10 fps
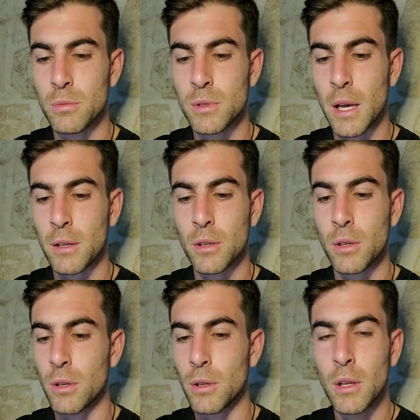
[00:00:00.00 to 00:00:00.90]

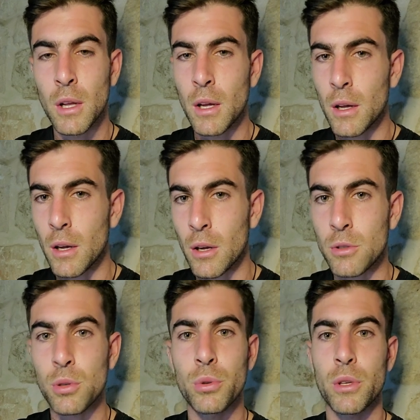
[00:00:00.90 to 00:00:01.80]
technical
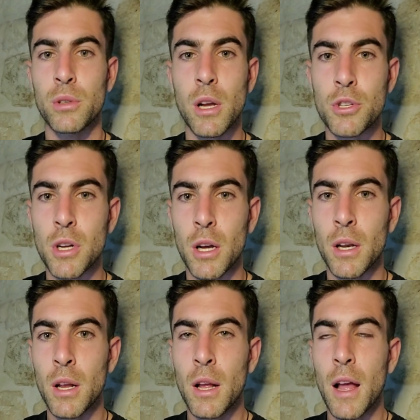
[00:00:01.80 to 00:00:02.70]
tool you'll touch on,